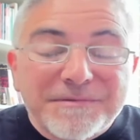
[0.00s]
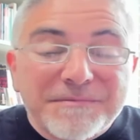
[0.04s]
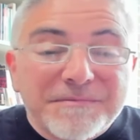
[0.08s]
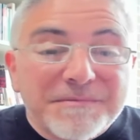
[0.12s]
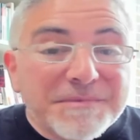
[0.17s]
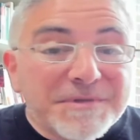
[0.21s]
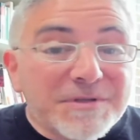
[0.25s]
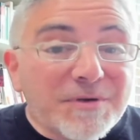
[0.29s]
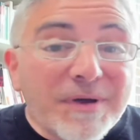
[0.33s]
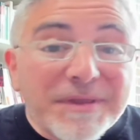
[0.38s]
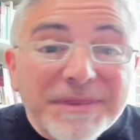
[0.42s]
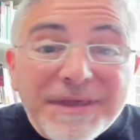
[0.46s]

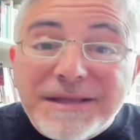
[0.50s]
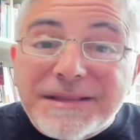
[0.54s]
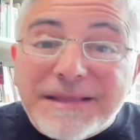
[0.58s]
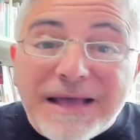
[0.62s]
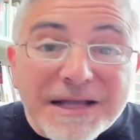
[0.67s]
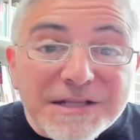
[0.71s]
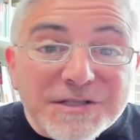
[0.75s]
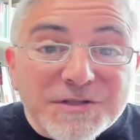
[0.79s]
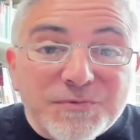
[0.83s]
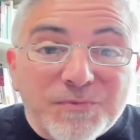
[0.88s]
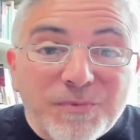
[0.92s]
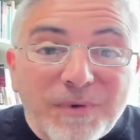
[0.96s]
So I think
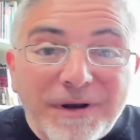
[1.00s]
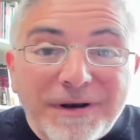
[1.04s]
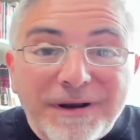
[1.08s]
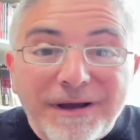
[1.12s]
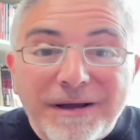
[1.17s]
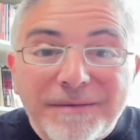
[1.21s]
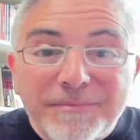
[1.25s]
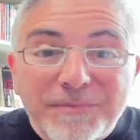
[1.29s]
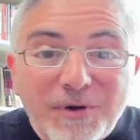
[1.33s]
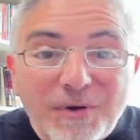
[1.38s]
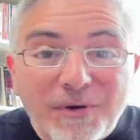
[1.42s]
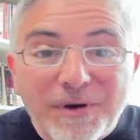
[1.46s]
that's what
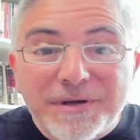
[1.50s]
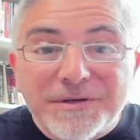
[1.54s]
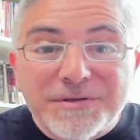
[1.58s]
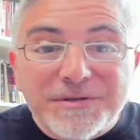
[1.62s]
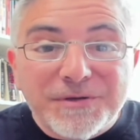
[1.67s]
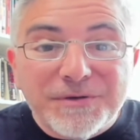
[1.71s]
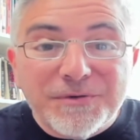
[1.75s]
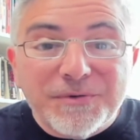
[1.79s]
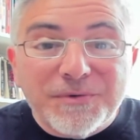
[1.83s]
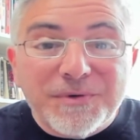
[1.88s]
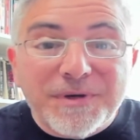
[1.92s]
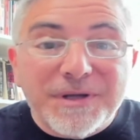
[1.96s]
I'm going
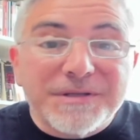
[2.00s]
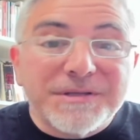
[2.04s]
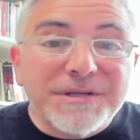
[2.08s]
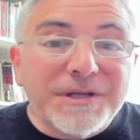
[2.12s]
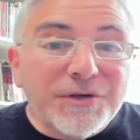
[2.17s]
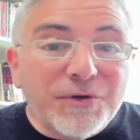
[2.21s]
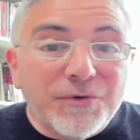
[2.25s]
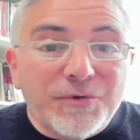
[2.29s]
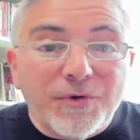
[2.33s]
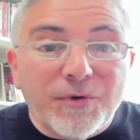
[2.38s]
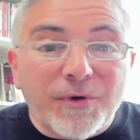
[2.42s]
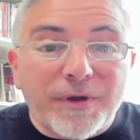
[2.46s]
to
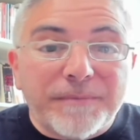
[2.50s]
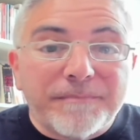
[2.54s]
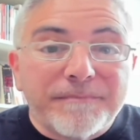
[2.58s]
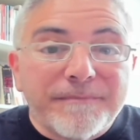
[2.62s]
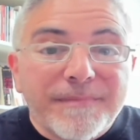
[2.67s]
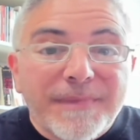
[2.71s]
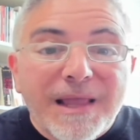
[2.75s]
continue doing.